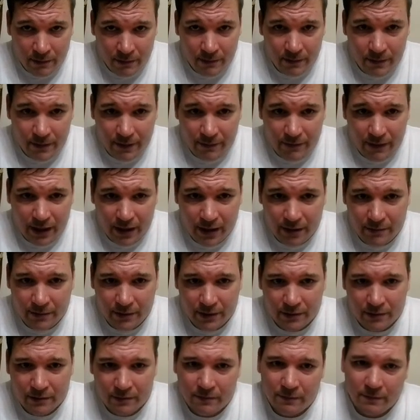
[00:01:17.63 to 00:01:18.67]
the
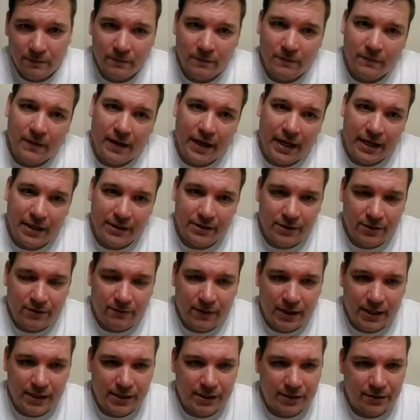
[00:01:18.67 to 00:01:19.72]
variable as you're
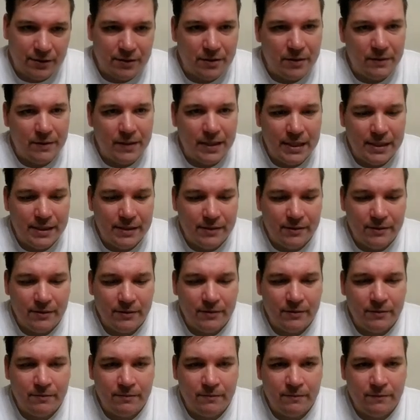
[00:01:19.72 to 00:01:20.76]
ranging through it.
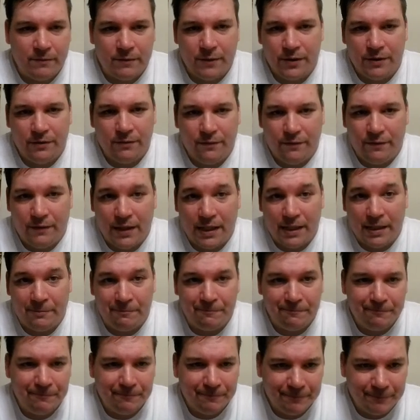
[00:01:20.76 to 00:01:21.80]
So we'll do v,
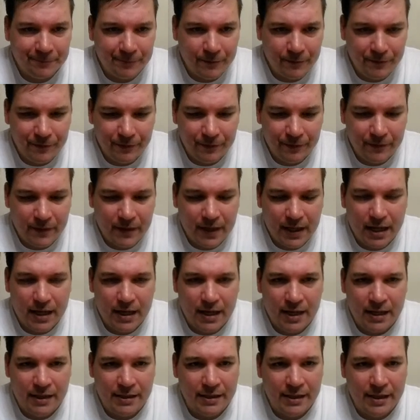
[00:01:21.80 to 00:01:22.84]

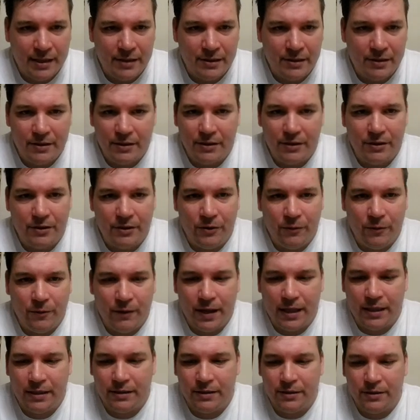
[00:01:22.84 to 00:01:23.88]
and then you
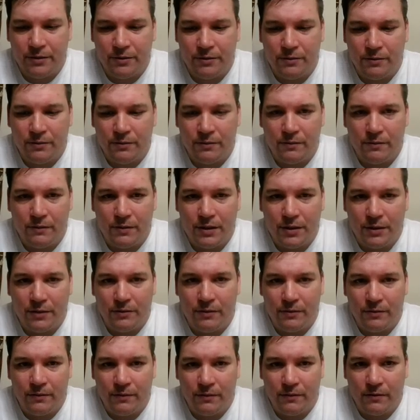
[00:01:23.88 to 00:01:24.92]
want to
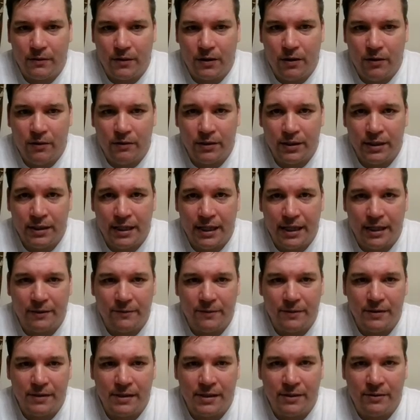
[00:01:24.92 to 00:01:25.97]
do colon
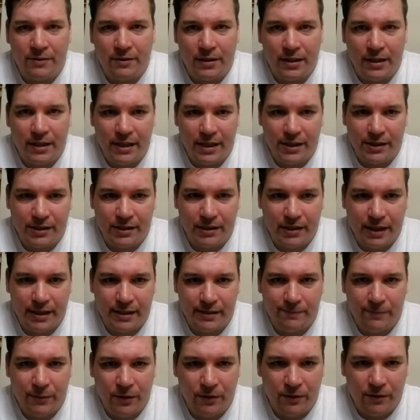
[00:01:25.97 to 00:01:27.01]
equals in order to
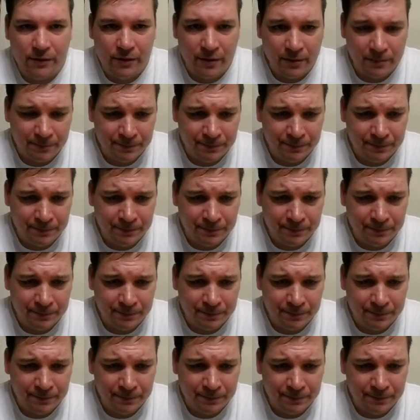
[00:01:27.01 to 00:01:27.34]
initialize both.